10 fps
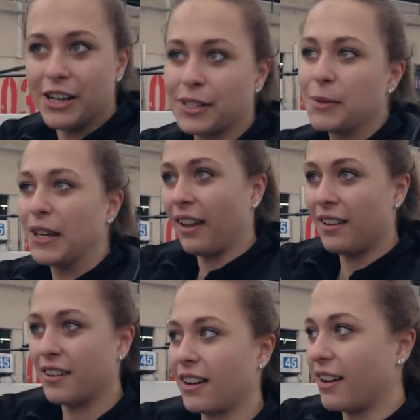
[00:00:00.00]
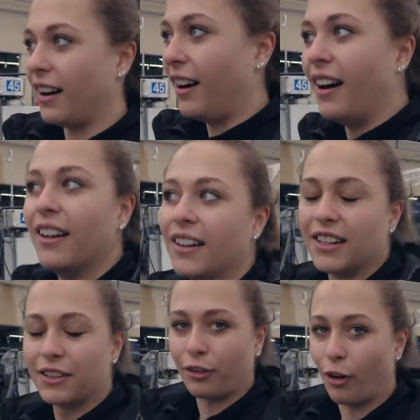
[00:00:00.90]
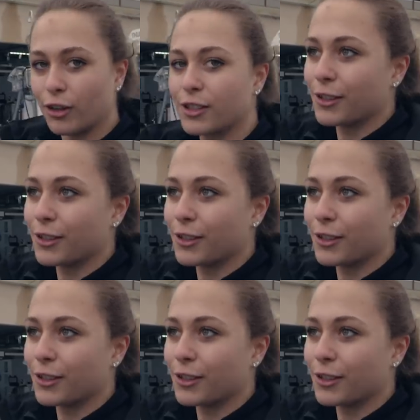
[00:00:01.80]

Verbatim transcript: race weekend in a car in Forst,